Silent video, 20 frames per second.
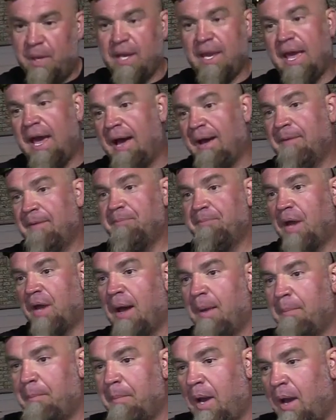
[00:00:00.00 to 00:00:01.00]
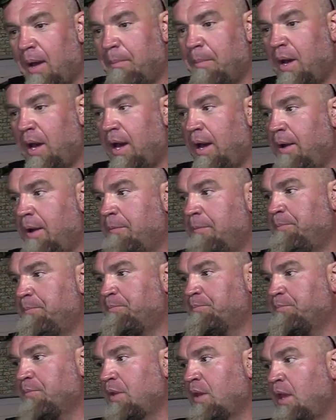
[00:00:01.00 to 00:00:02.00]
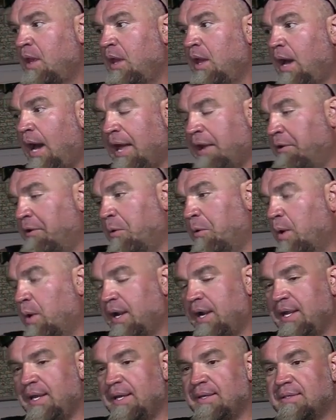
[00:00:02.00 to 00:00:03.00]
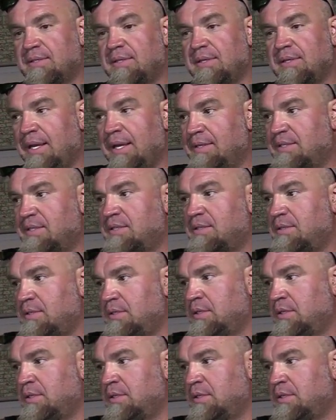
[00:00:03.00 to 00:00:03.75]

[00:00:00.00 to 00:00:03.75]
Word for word: but yeah, I'm I'm uh, I don't know what it is. It's